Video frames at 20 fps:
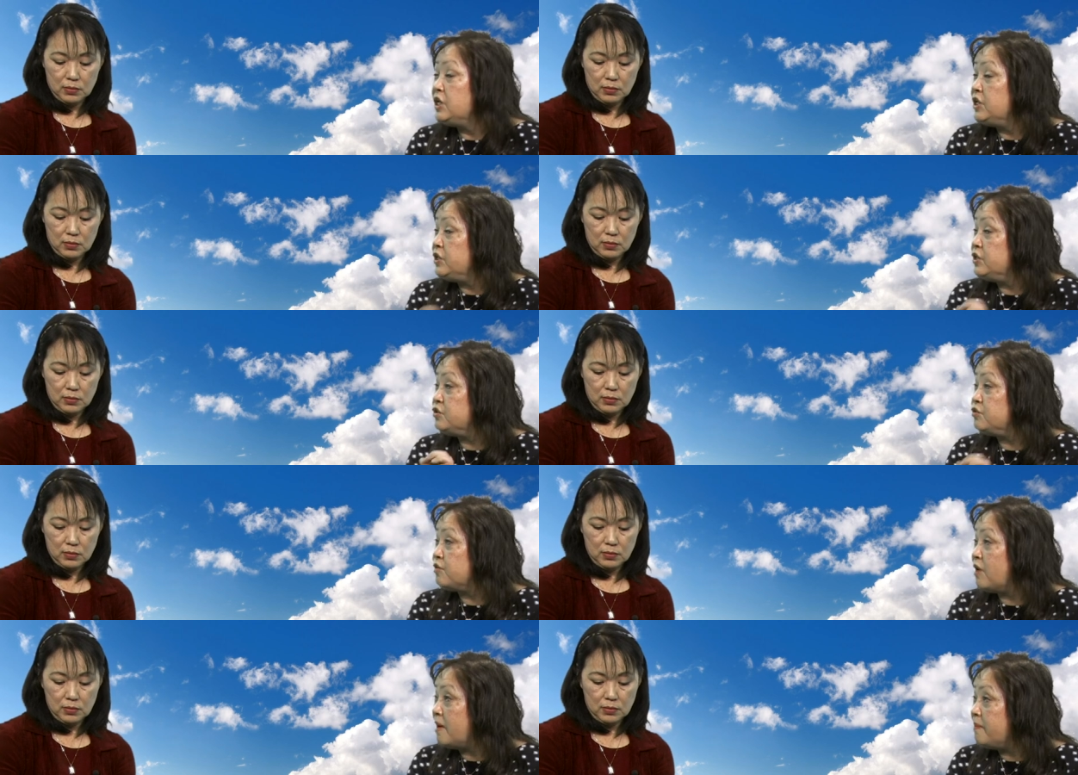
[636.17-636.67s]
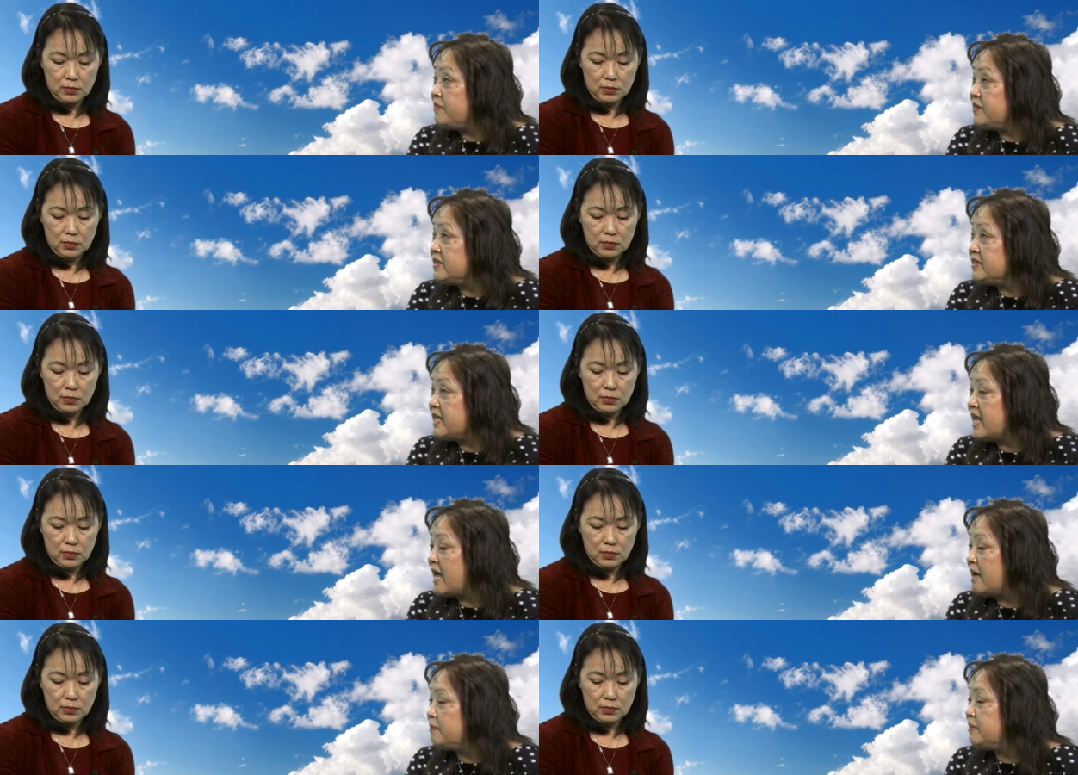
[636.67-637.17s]
Speaker 1: You drop the
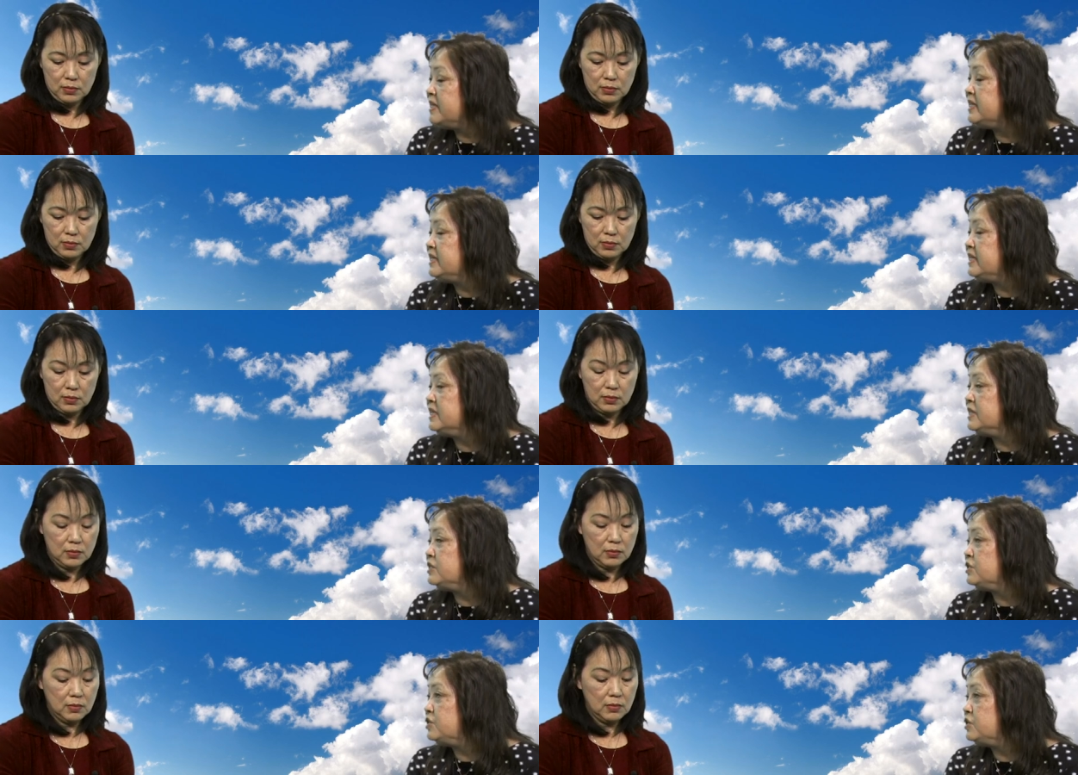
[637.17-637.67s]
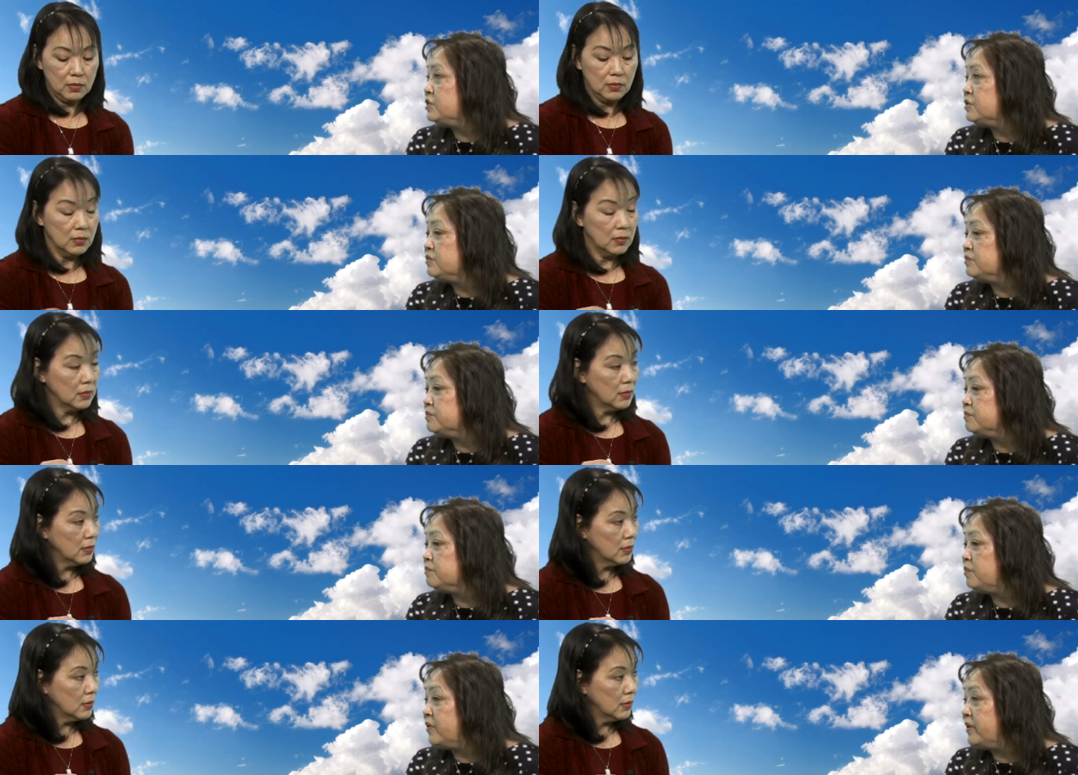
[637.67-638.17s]
tablet
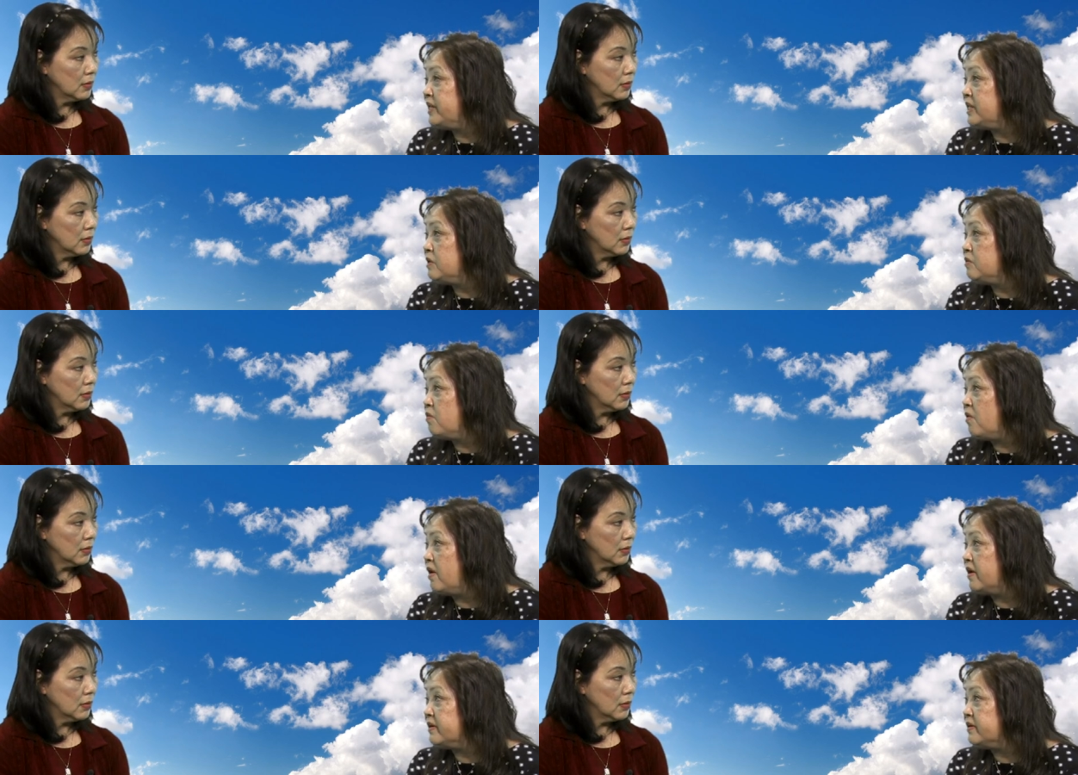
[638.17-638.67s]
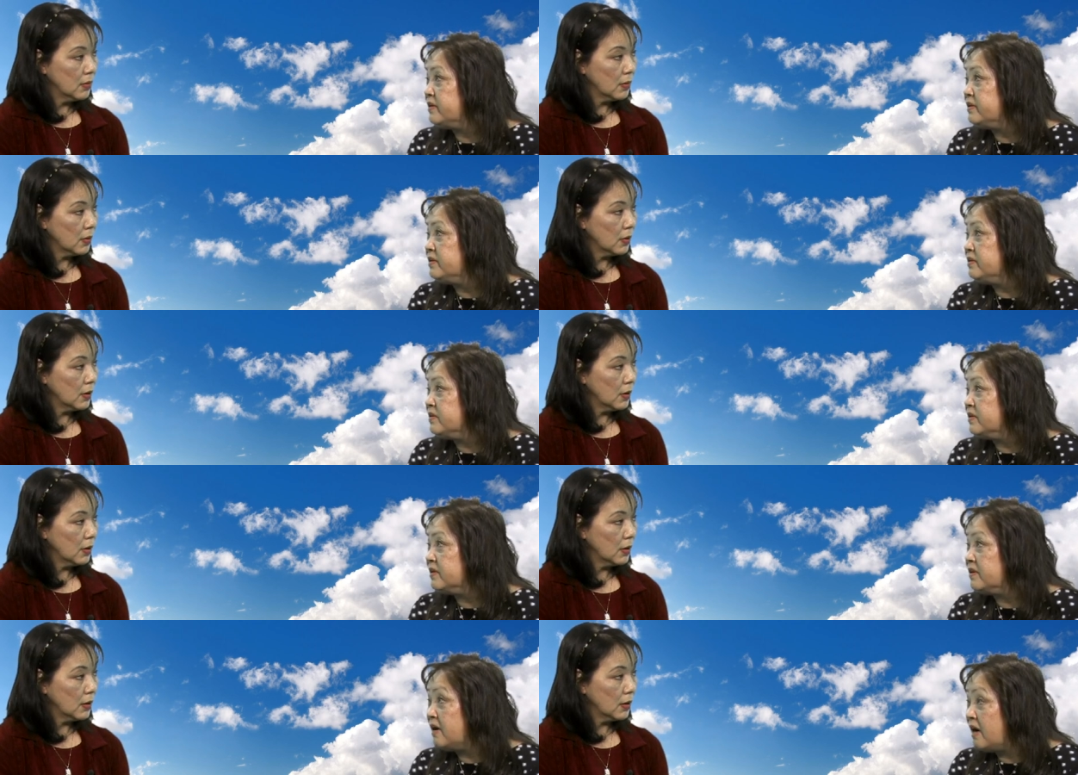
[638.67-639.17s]
into boiling water
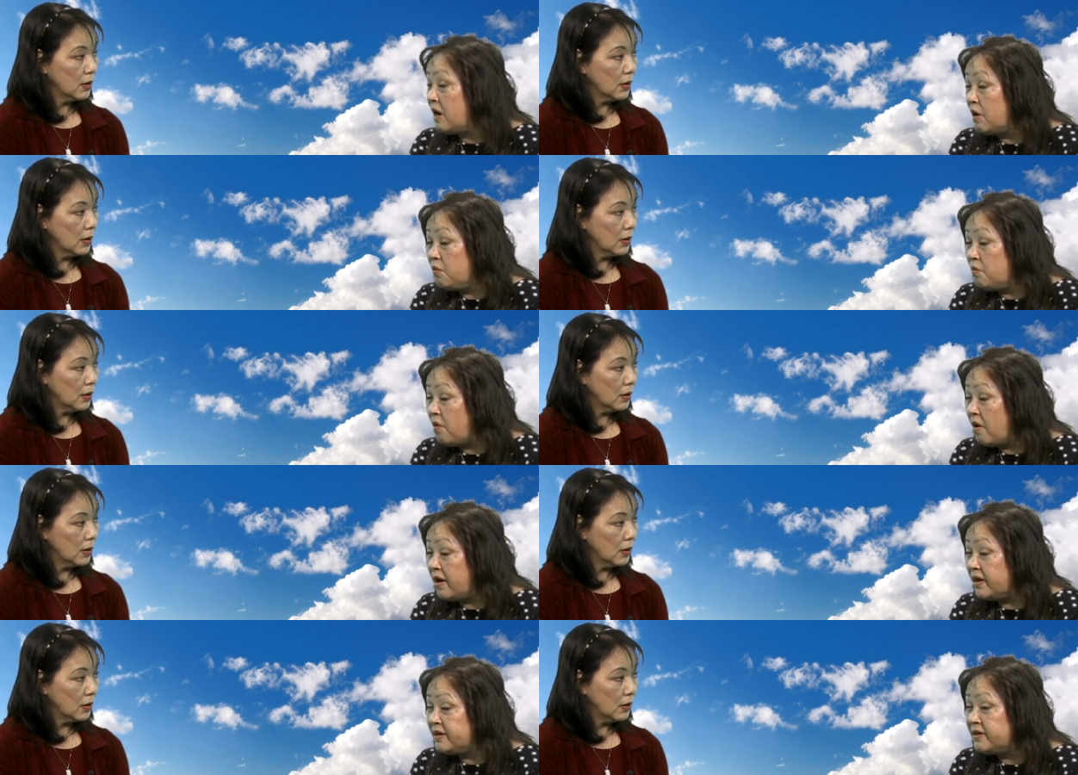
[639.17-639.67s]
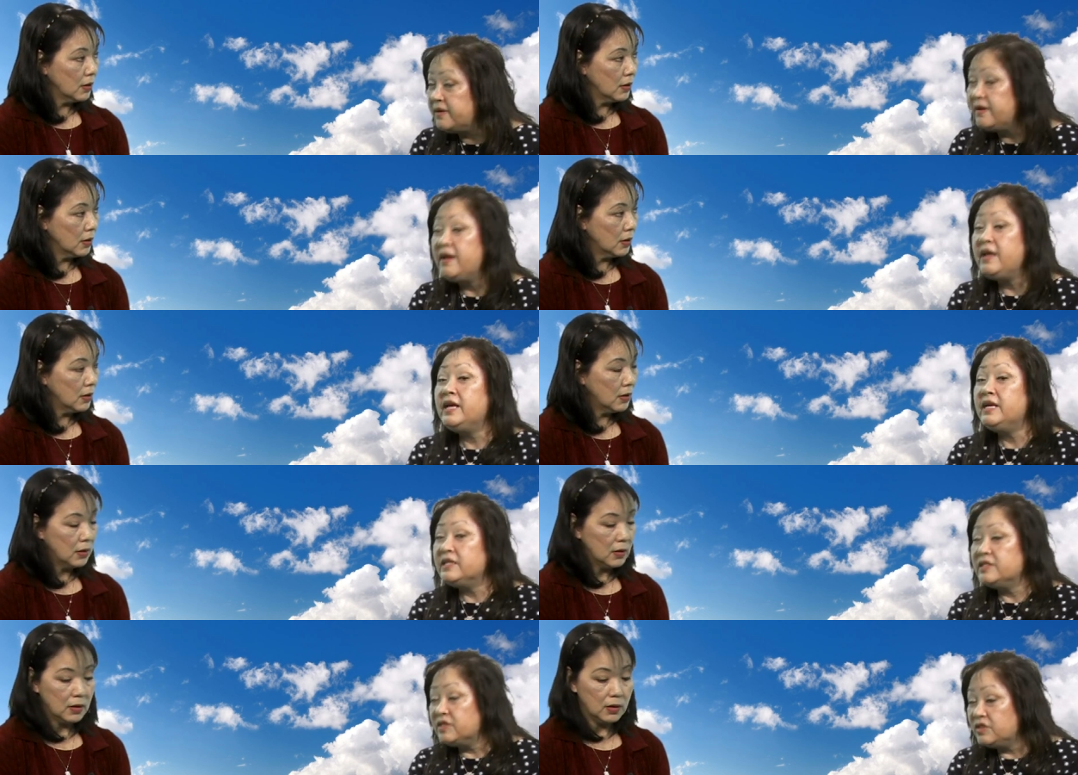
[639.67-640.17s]
or hot water,
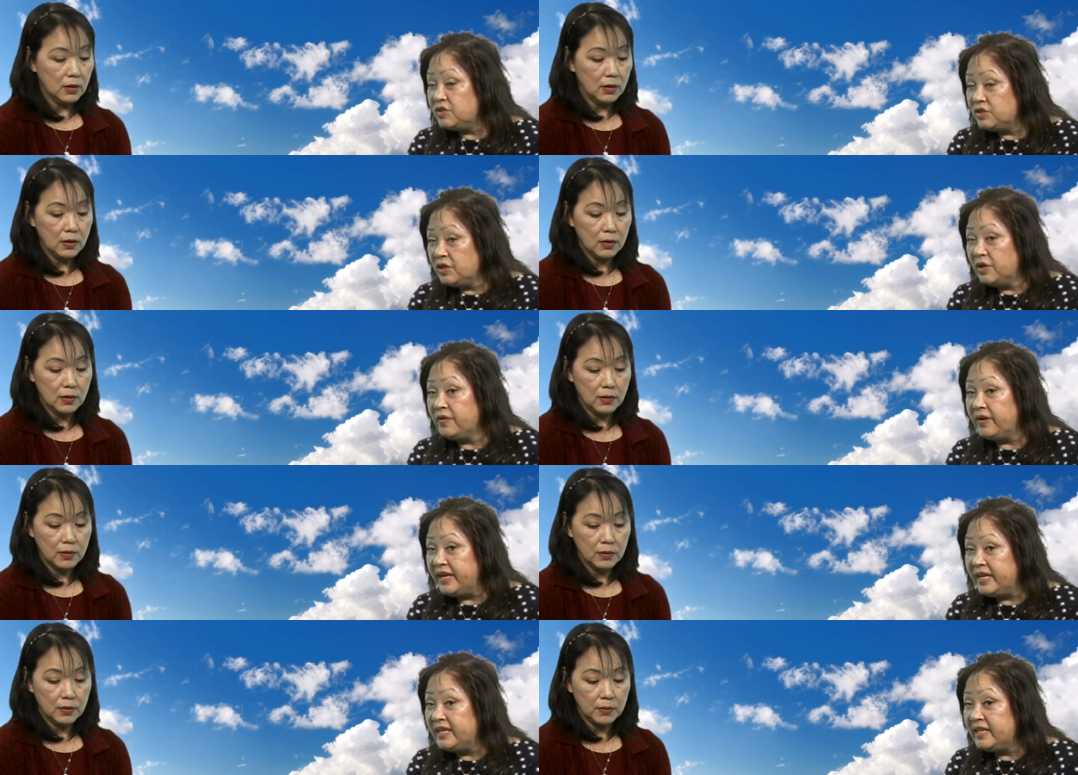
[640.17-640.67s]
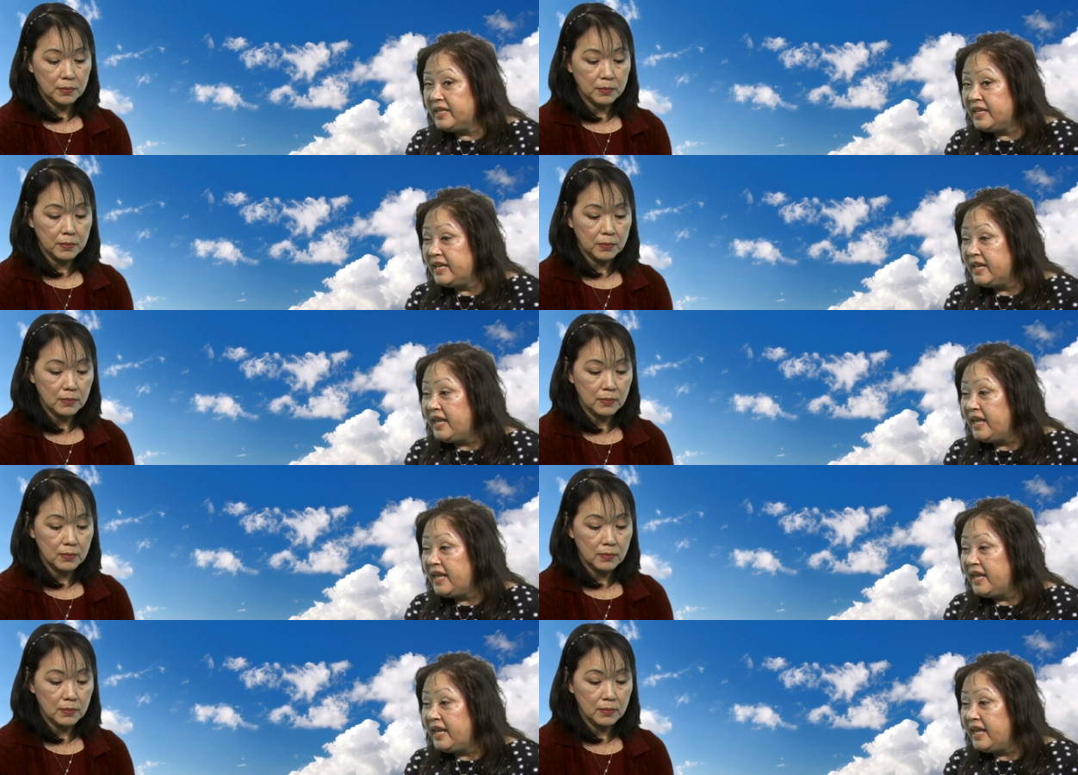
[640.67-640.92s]
stir it,